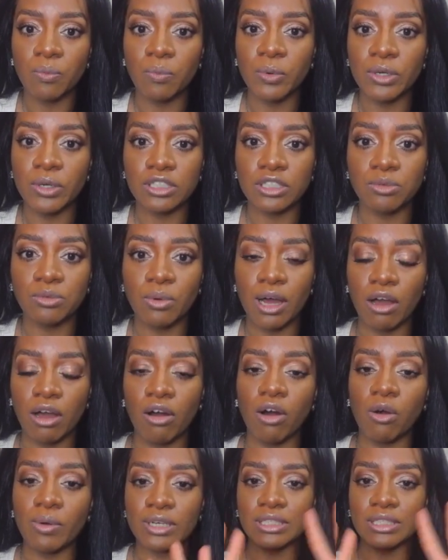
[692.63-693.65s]
which is why I
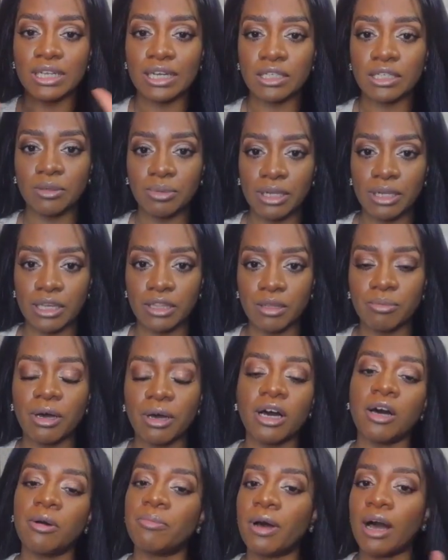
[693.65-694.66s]
always like to play them
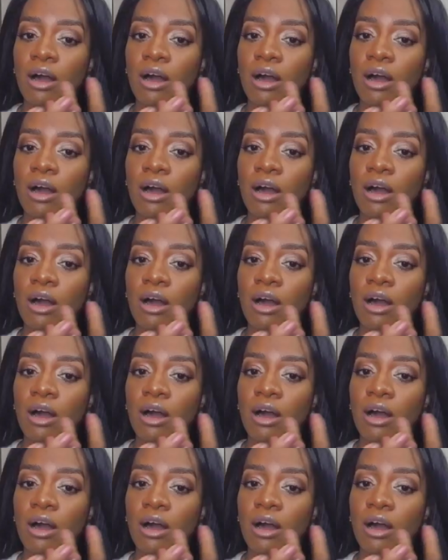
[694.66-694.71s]
up.